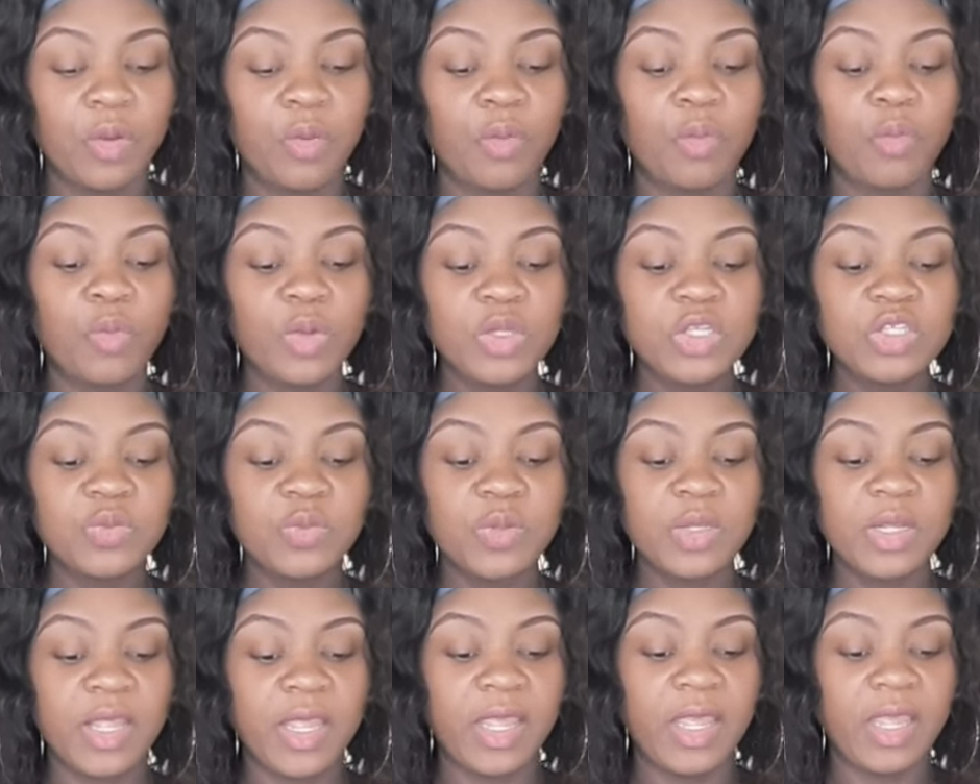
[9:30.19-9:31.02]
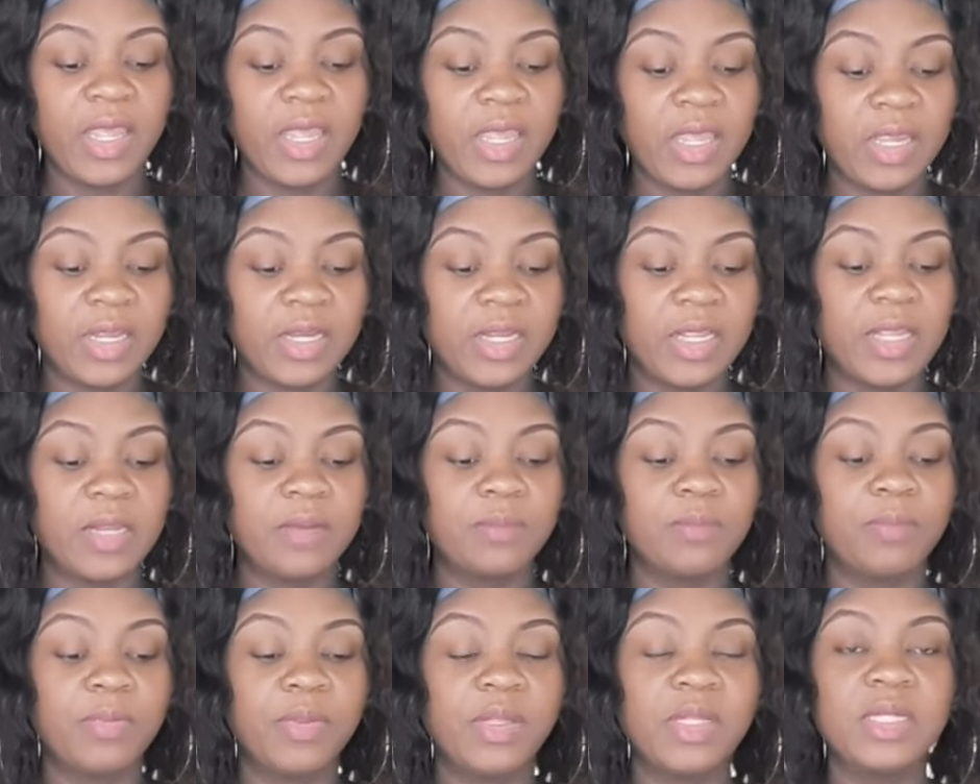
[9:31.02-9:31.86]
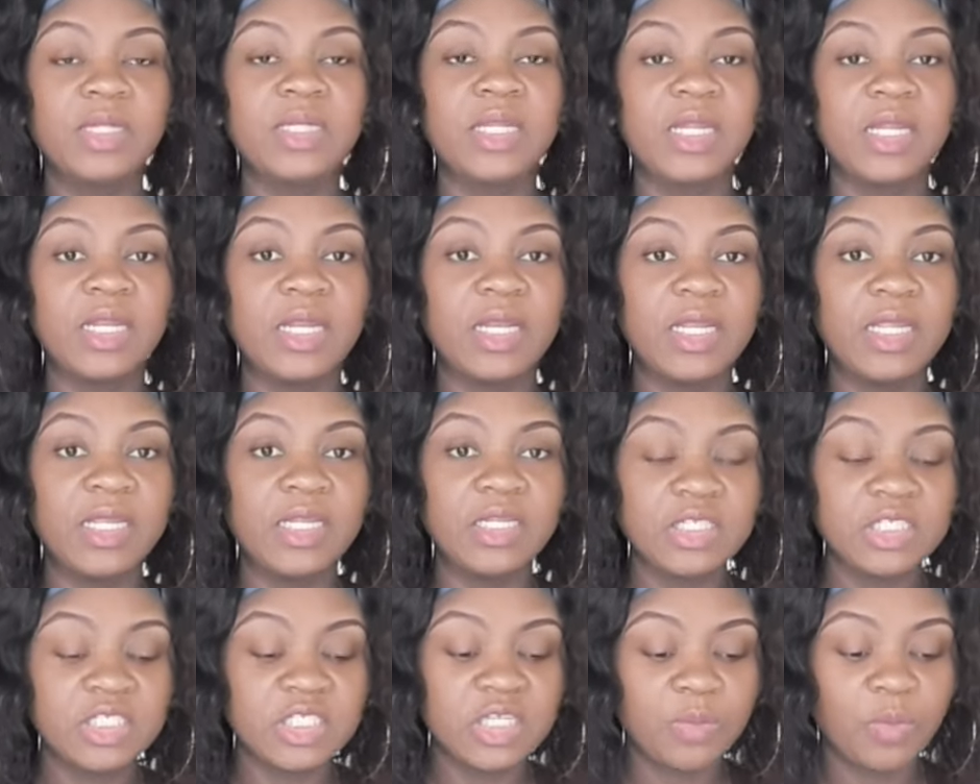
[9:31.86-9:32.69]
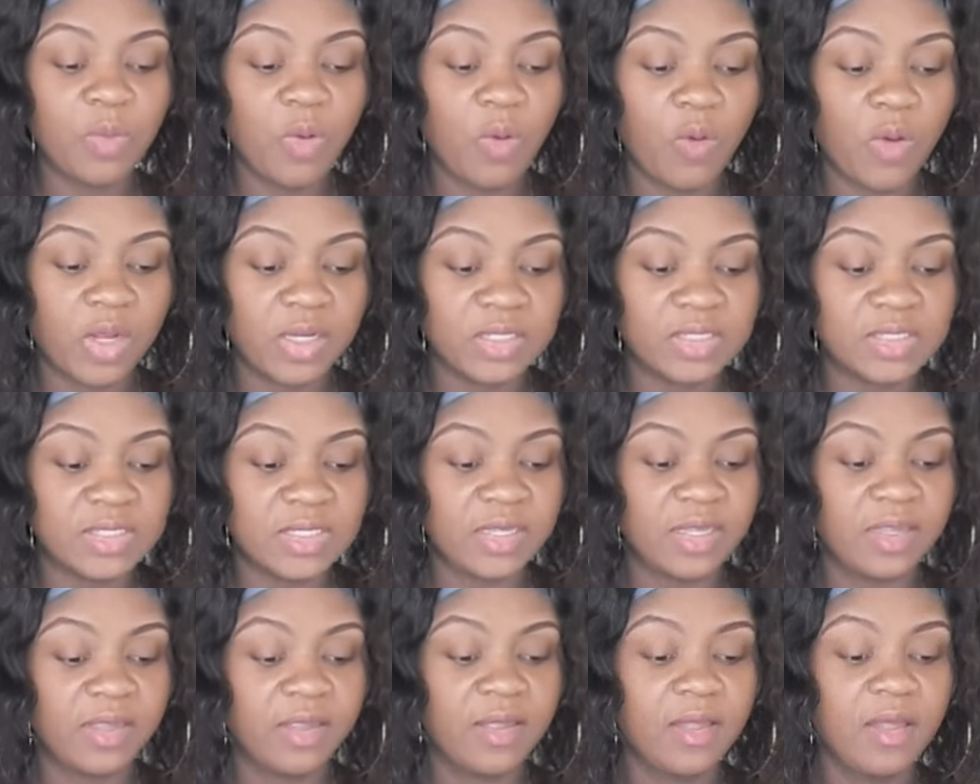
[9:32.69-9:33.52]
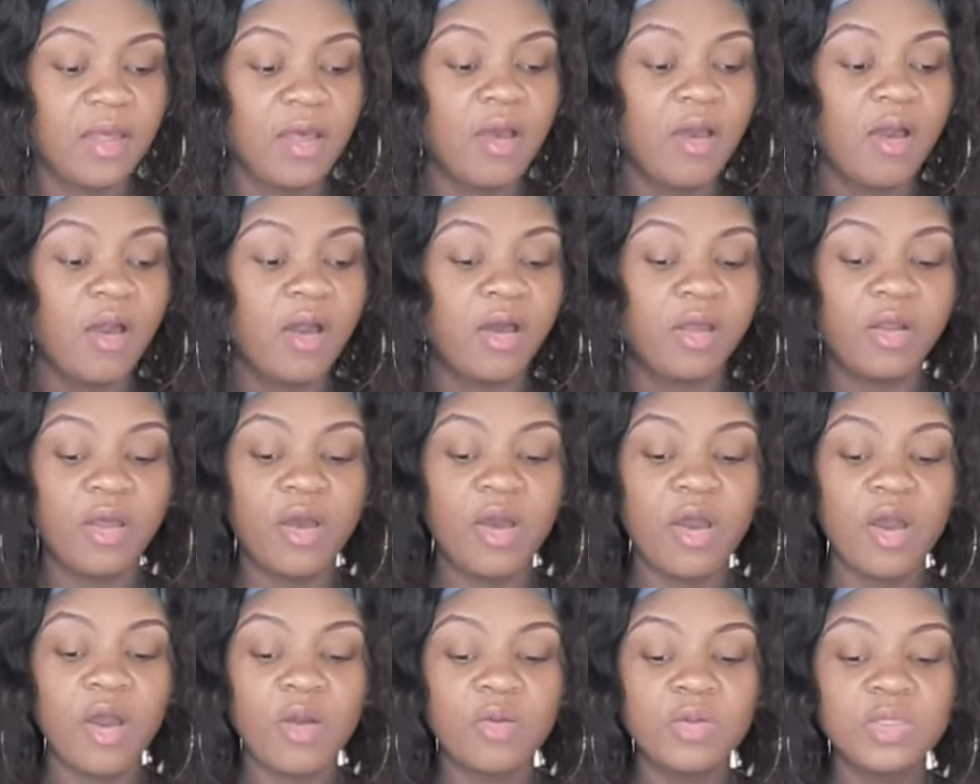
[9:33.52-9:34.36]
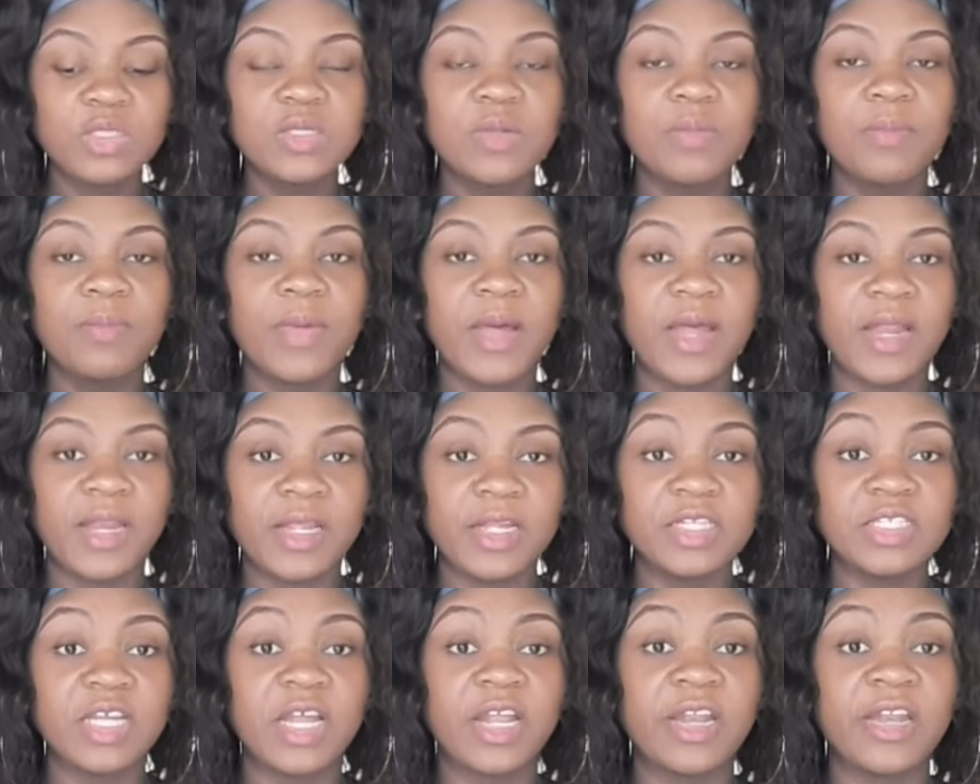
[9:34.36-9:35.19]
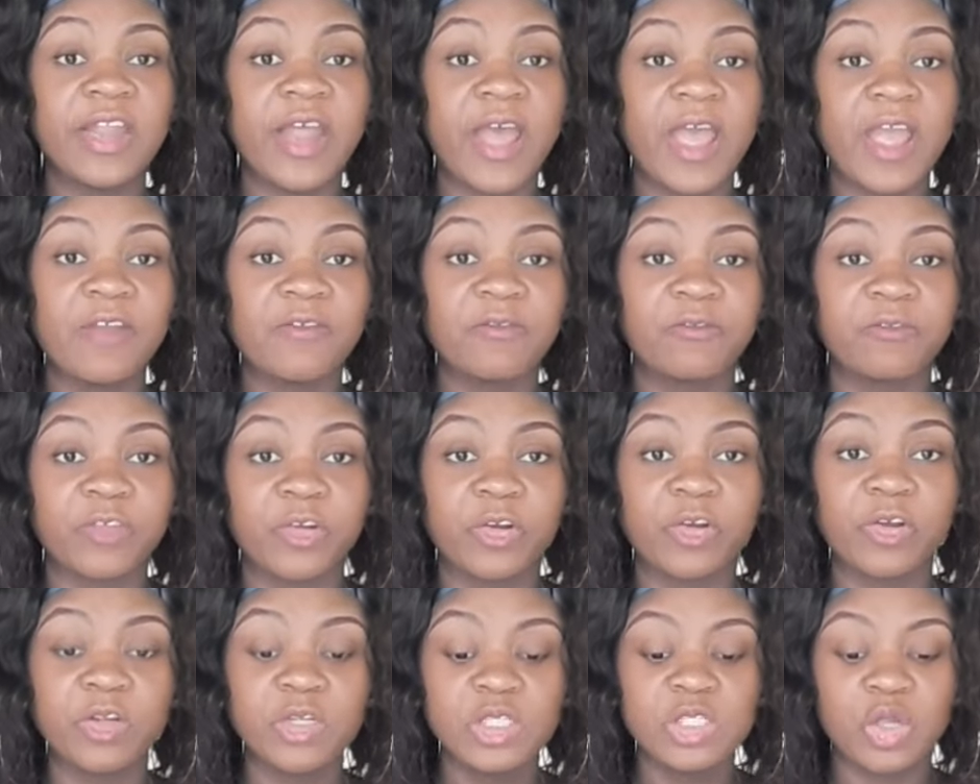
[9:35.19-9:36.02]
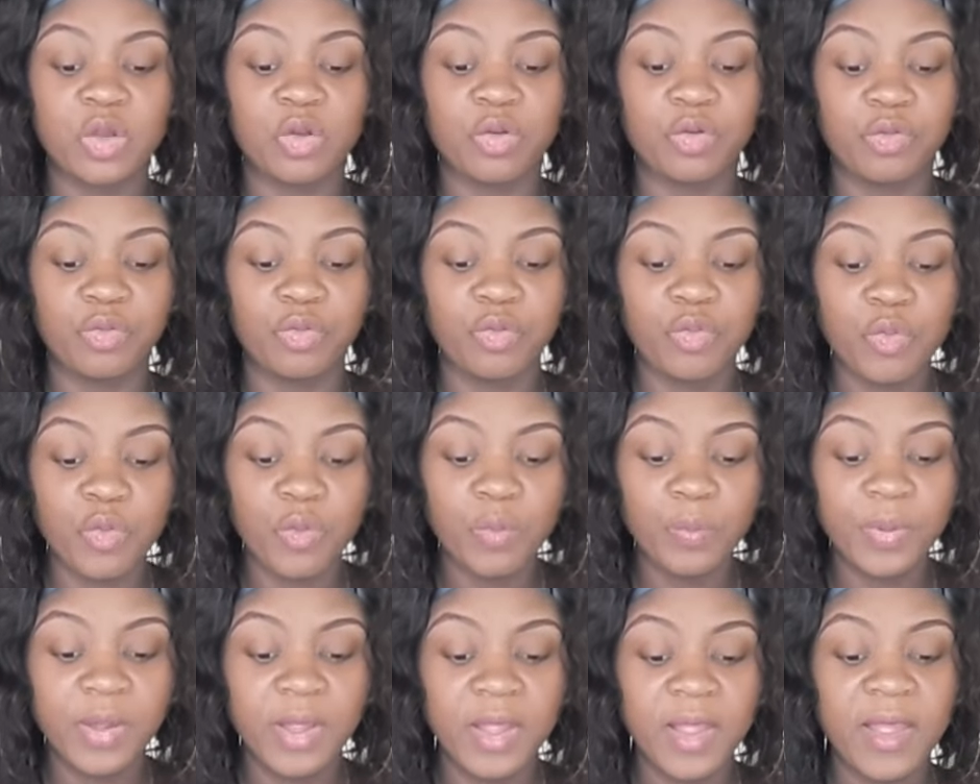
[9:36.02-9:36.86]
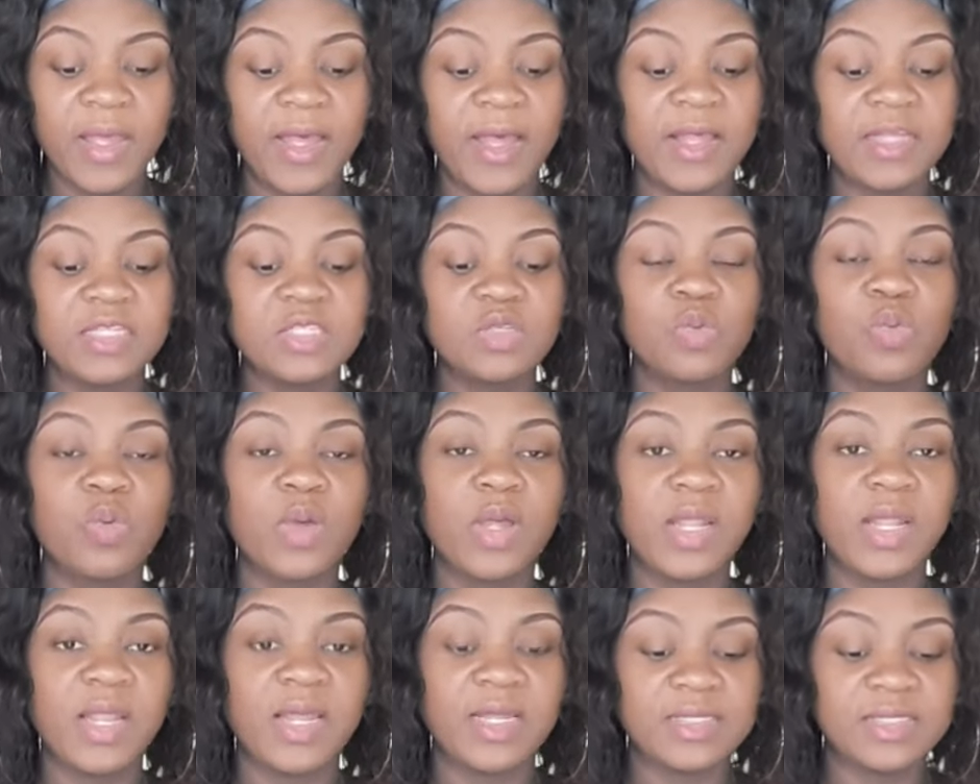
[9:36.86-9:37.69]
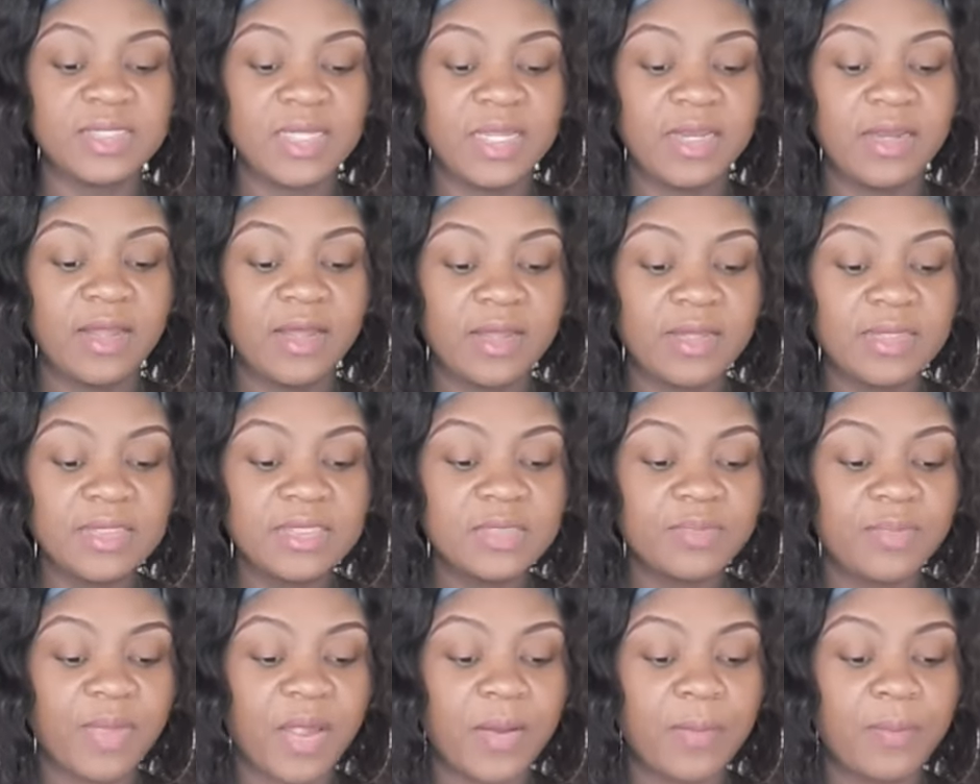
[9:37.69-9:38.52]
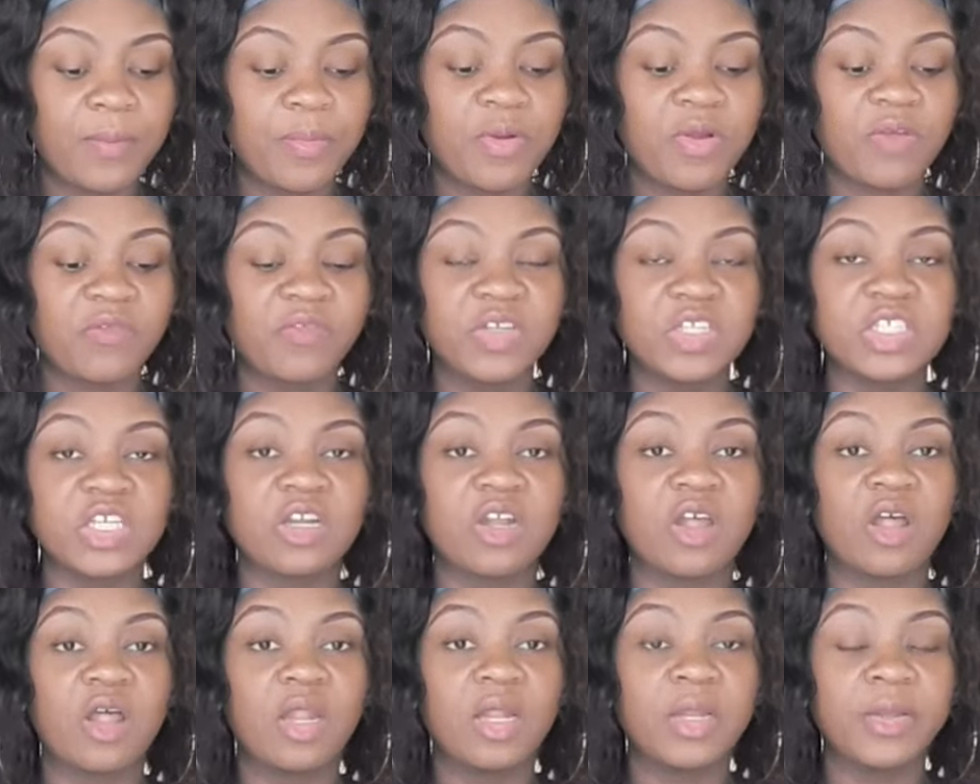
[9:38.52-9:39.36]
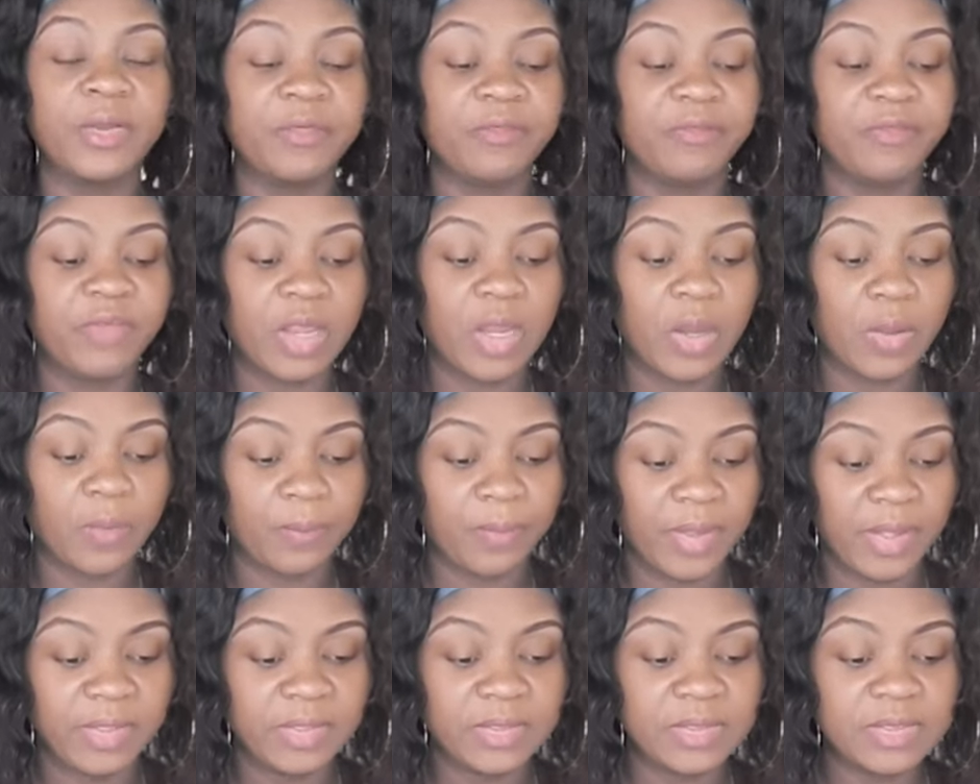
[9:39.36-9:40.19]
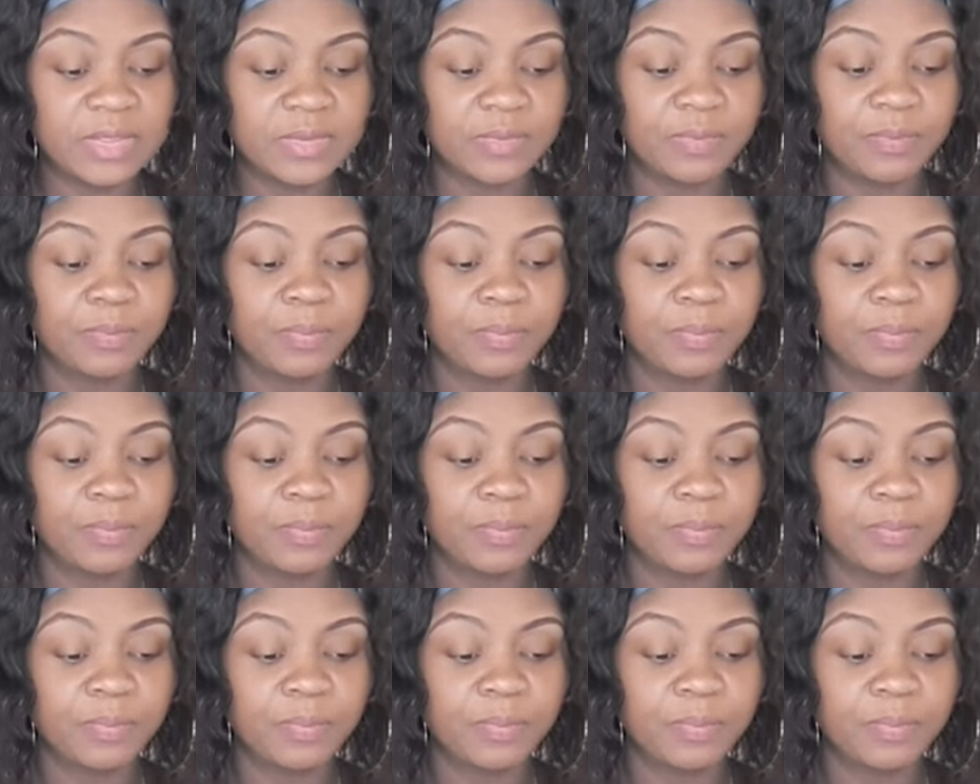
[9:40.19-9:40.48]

which will aid in building leadership quality on how to manage a diverse group, as well as enhance my professional development.